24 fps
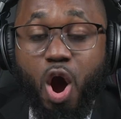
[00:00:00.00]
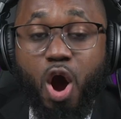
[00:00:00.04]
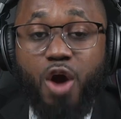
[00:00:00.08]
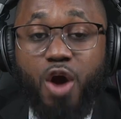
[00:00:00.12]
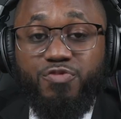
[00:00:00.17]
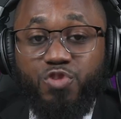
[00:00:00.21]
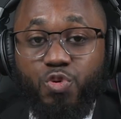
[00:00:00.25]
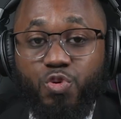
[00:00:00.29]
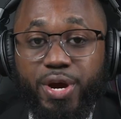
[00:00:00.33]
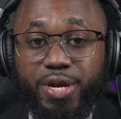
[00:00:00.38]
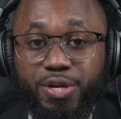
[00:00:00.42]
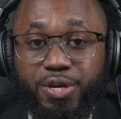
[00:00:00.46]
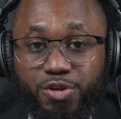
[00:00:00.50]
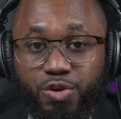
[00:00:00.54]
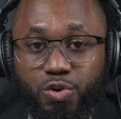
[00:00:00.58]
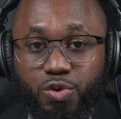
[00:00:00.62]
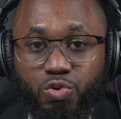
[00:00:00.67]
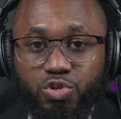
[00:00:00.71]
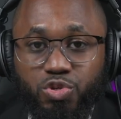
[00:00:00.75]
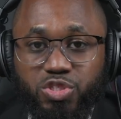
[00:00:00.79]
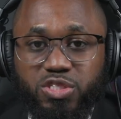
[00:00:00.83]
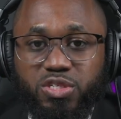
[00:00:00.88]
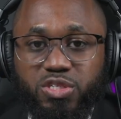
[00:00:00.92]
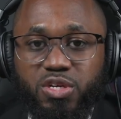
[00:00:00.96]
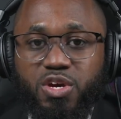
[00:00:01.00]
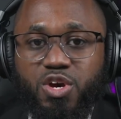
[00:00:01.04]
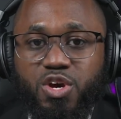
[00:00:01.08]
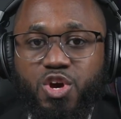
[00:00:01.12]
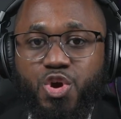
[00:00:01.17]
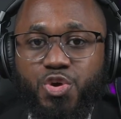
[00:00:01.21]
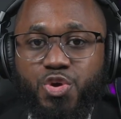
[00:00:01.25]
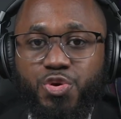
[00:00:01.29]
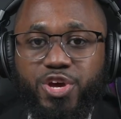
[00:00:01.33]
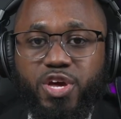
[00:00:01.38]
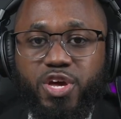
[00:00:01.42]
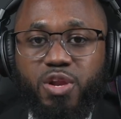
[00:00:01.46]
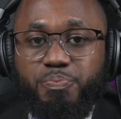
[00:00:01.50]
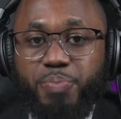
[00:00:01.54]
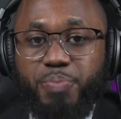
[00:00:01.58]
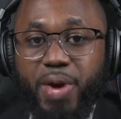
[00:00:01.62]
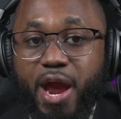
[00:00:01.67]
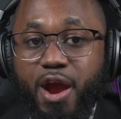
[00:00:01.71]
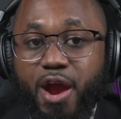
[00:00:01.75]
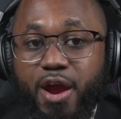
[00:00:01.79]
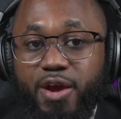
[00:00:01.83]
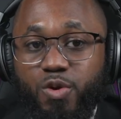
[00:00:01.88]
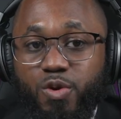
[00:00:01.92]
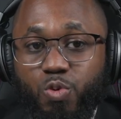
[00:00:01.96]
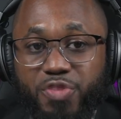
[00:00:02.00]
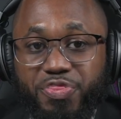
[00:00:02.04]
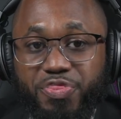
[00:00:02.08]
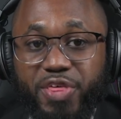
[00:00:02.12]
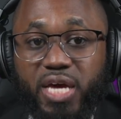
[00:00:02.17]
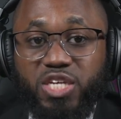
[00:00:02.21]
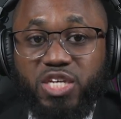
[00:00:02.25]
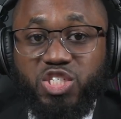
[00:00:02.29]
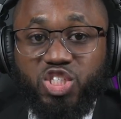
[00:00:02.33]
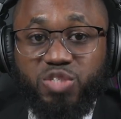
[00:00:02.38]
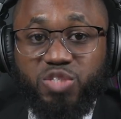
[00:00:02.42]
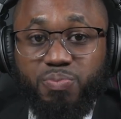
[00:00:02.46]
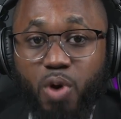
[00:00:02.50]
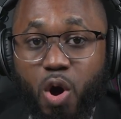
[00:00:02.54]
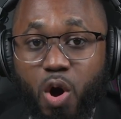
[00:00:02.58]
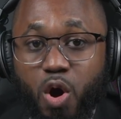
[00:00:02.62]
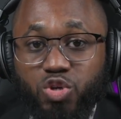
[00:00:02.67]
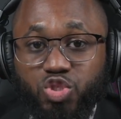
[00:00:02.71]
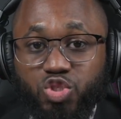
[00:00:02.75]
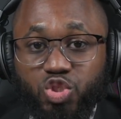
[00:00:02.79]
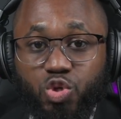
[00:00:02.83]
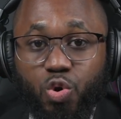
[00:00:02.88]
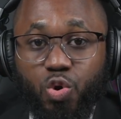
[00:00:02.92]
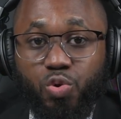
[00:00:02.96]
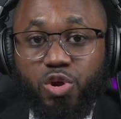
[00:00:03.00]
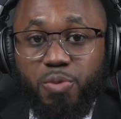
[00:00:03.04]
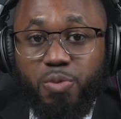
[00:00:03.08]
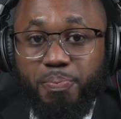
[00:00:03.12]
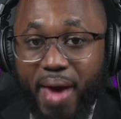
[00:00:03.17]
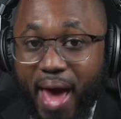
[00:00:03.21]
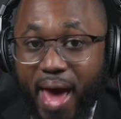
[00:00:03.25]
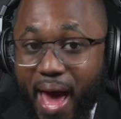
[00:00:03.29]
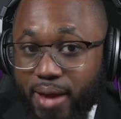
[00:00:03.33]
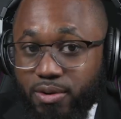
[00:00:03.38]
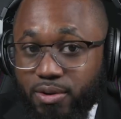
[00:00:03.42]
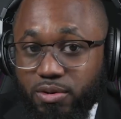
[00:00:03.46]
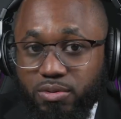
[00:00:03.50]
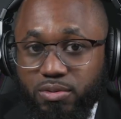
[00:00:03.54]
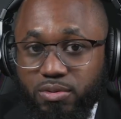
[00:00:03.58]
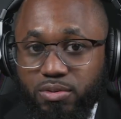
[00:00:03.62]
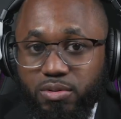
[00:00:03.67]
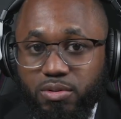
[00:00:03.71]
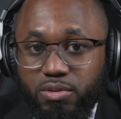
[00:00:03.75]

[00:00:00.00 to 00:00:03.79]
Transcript: off-grid use. You can pair it with a small solar panel,